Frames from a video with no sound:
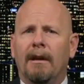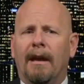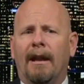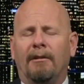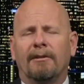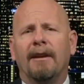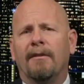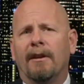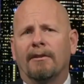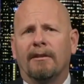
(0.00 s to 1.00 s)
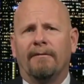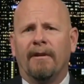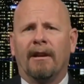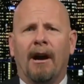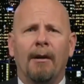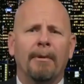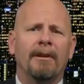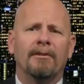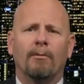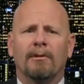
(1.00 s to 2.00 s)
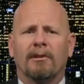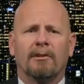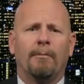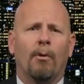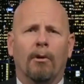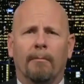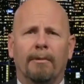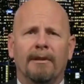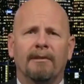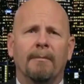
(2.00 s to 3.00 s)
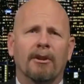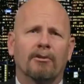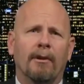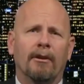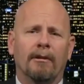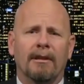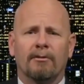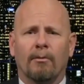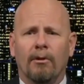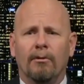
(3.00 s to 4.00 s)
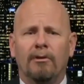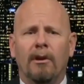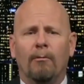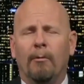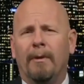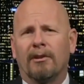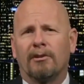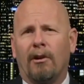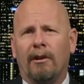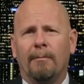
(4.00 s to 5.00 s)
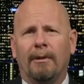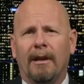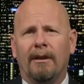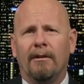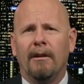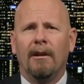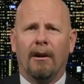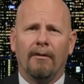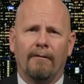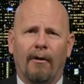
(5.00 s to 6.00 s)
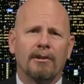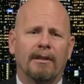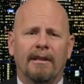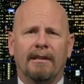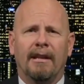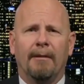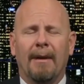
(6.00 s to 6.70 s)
And I'll say this, if incompetence was a sport, Police Administrator Liz Rhodes would be a starting player on the varsity team.